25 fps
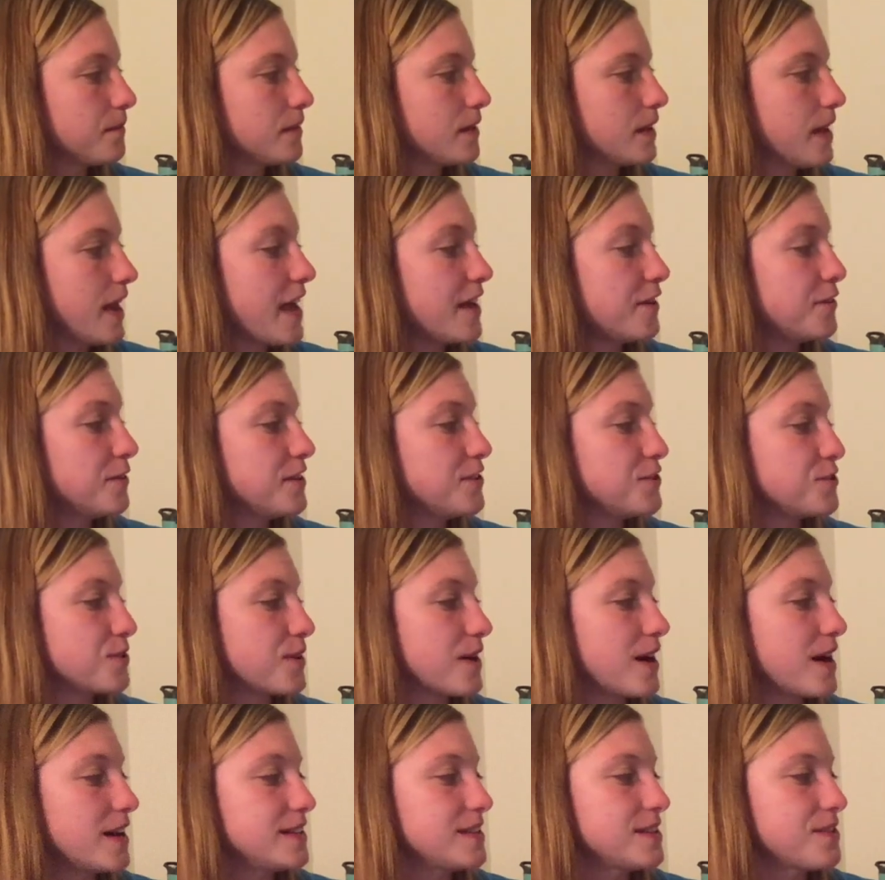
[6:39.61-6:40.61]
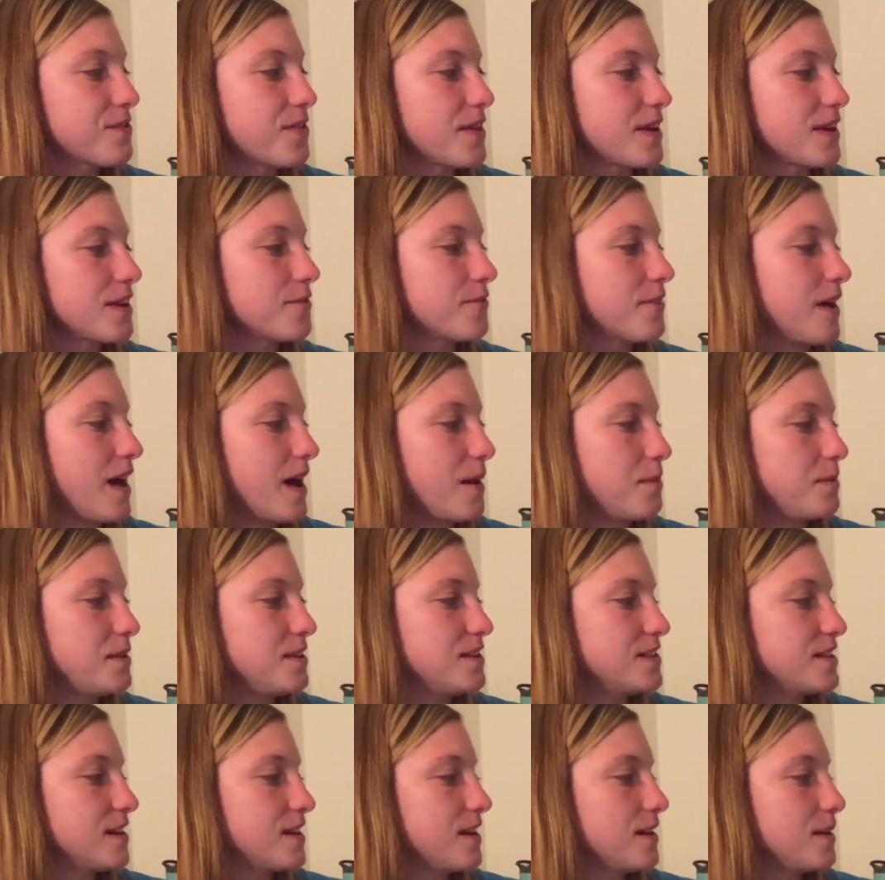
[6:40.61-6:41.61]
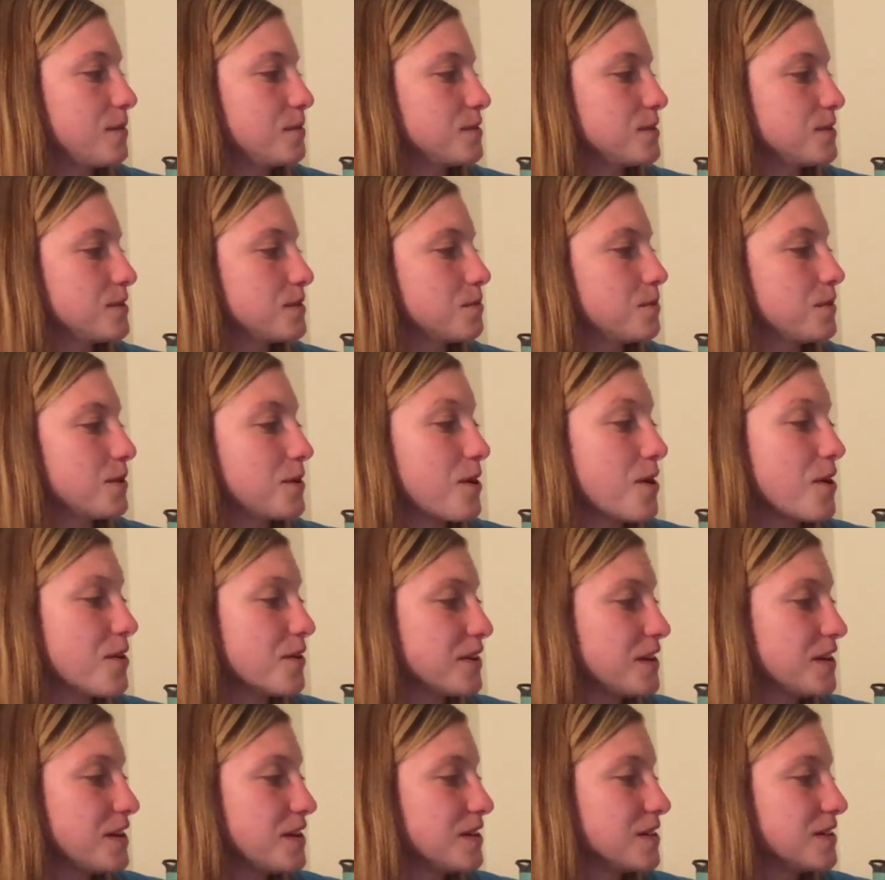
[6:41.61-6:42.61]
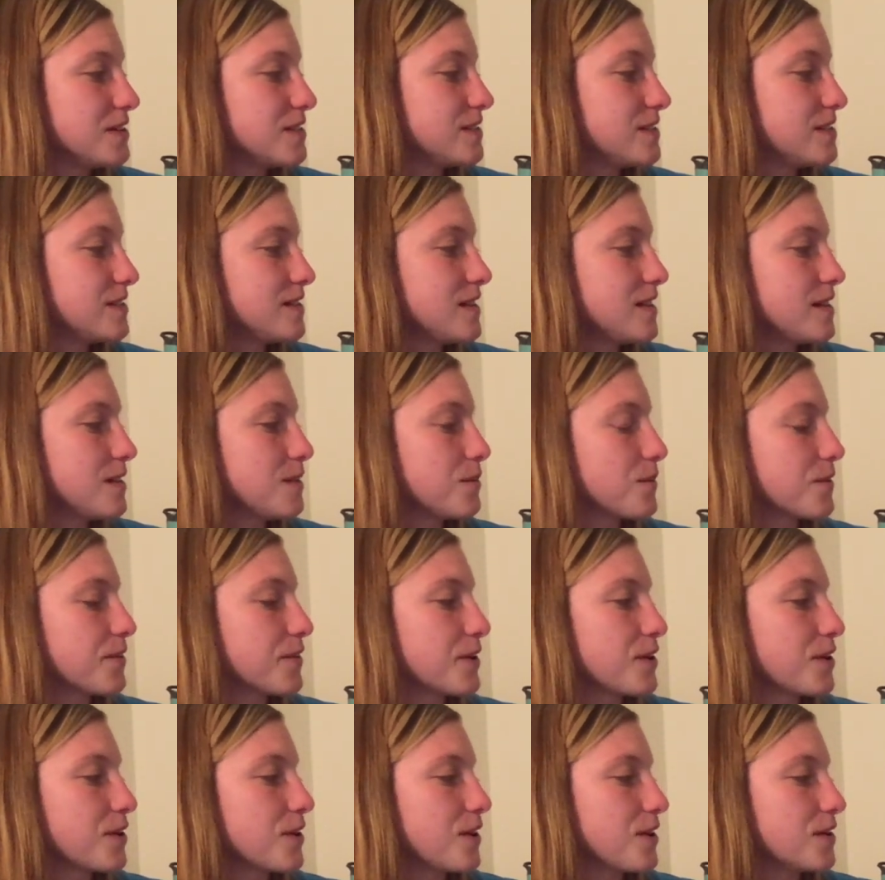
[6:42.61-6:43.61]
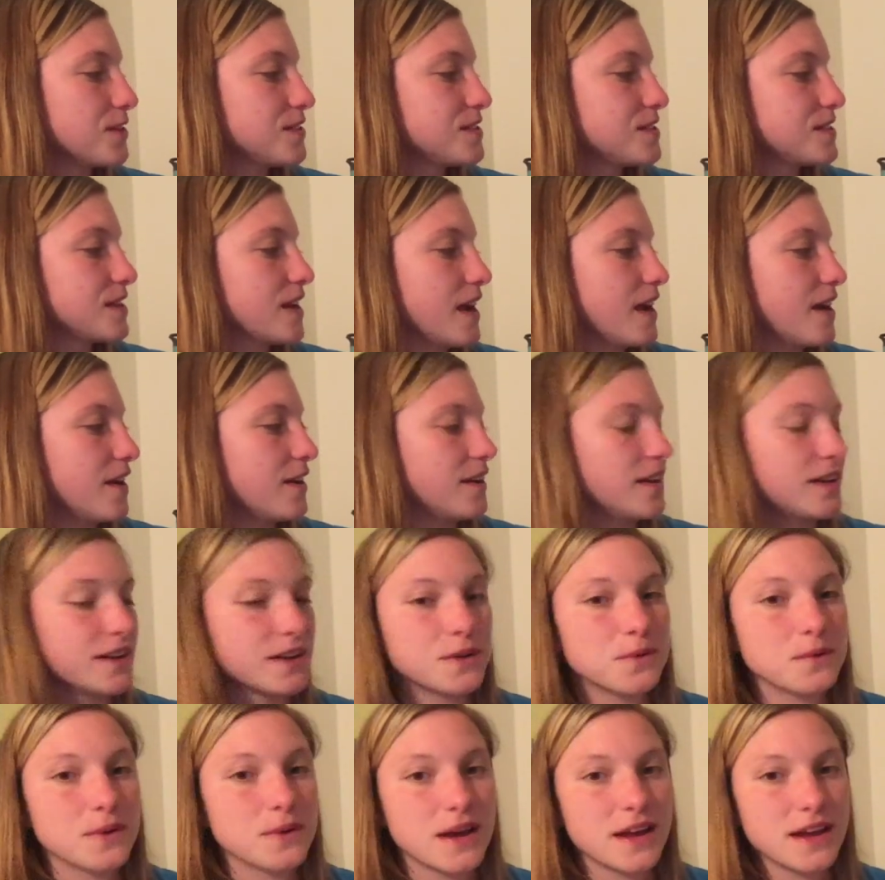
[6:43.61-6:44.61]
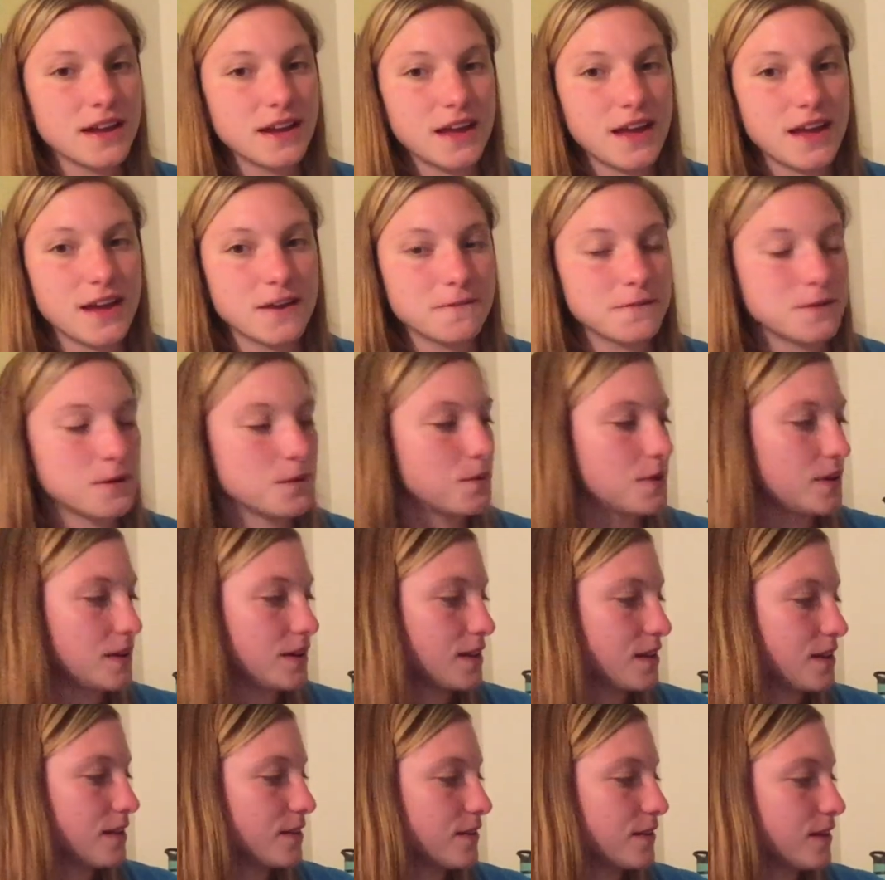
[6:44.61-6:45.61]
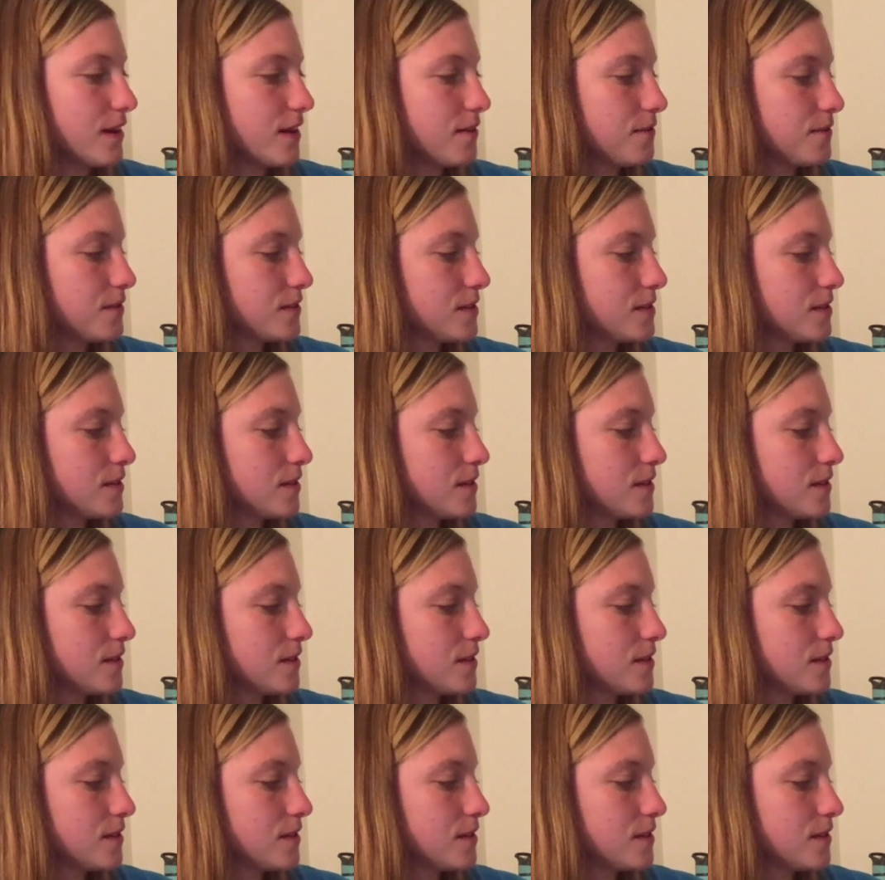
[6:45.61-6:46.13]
Henry tried to think of happy times, but all he could see were the carts carrying away everyone he loved.